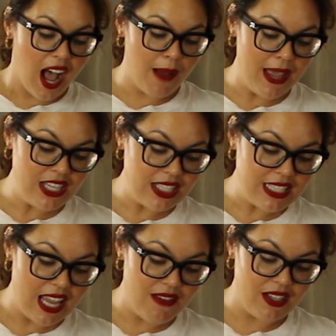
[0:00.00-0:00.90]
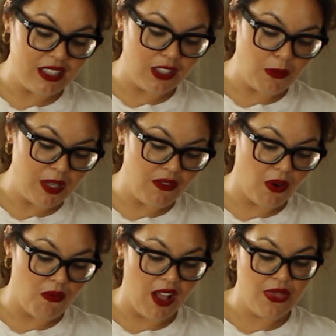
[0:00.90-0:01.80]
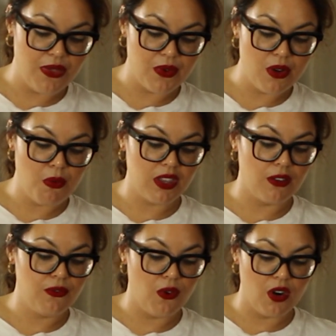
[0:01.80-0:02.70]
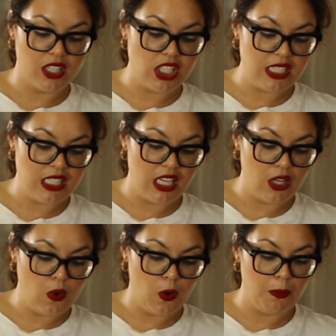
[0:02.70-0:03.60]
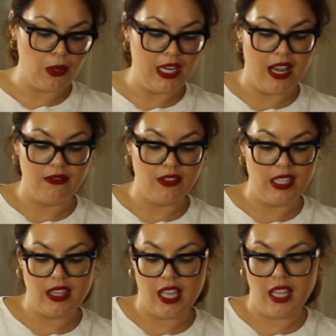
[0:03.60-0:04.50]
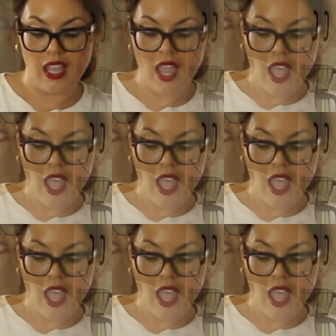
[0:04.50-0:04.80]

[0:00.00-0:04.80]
and just gave it a little bit of a run through with a fork just to incorporate everything.